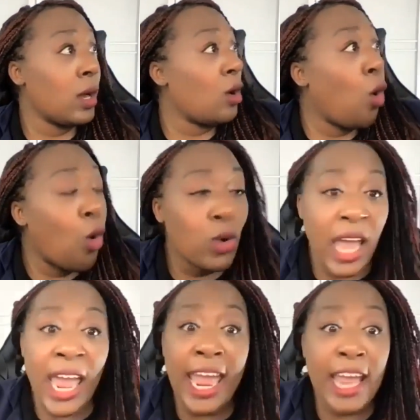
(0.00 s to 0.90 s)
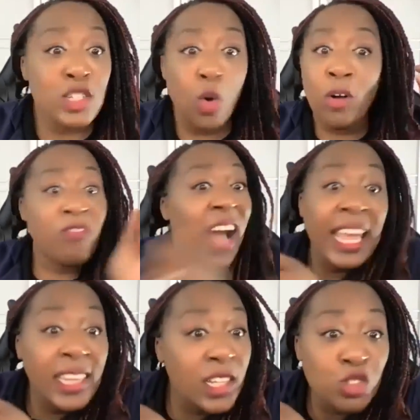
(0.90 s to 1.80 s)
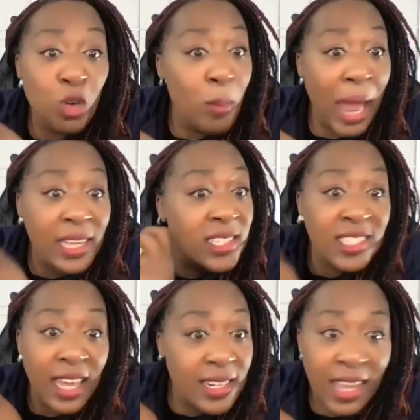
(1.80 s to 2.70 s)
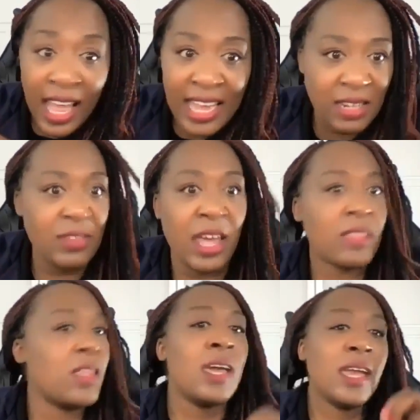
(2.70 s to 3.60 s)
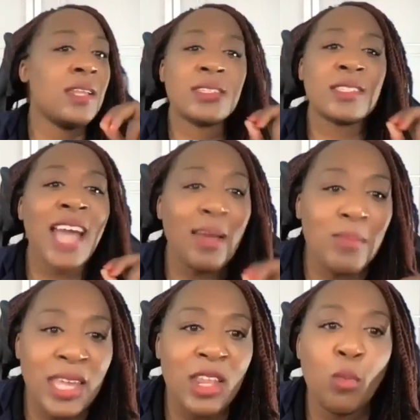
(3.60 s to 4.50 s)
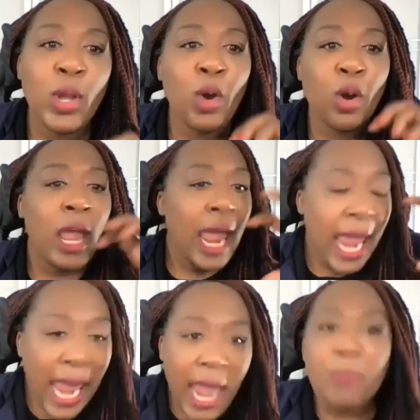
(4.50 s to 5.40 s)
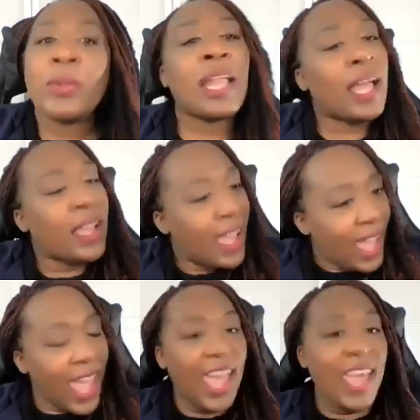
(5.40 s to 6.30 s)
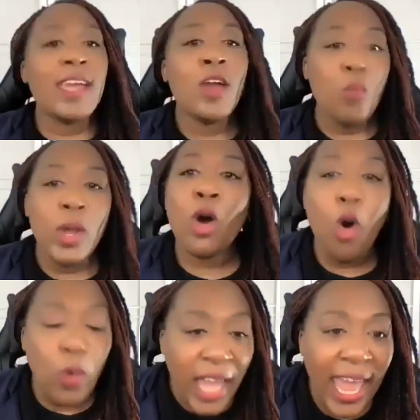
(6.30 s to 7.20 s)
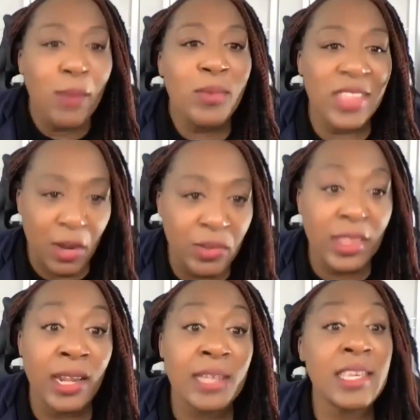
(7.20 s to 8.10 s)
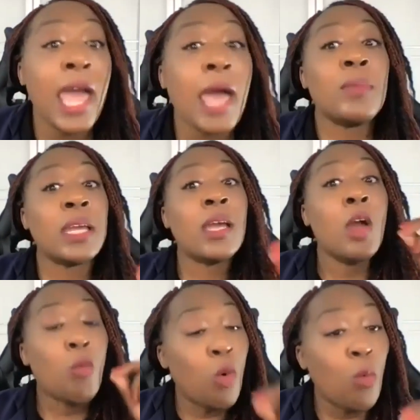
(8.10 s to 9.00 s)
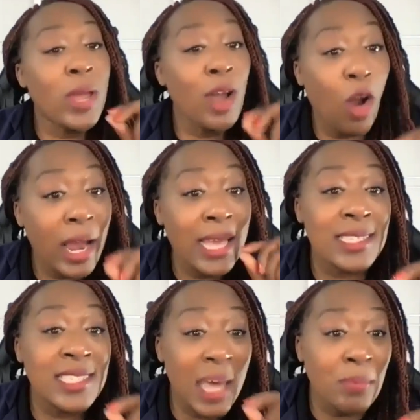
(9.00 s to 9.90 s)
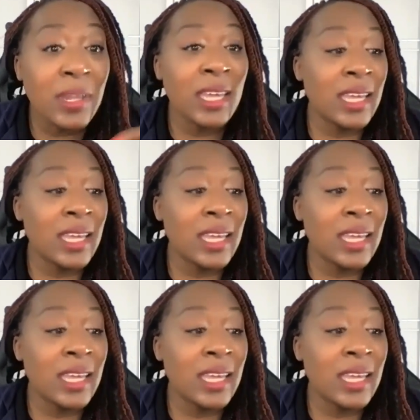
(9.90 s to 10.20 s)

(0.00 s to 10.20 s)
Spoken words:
old age or violent, traumatic, sudden kind of death. It does not mean that we are happy, like, hey, we are okay with everything that's happening. What we are accepting